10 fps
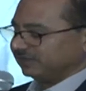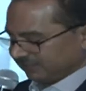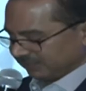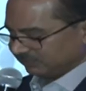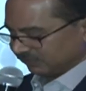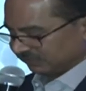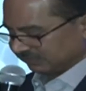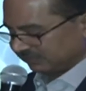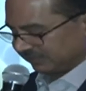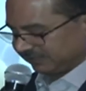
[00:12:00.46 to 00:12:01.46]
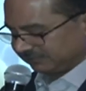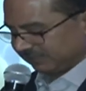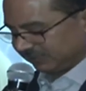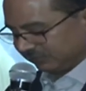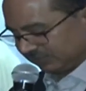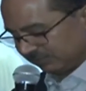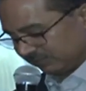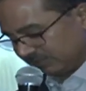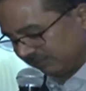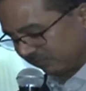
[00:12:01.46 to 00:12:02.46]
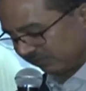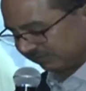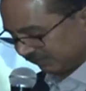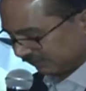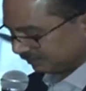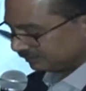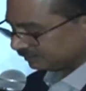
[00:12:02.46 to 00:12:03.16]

and help us create value in the process.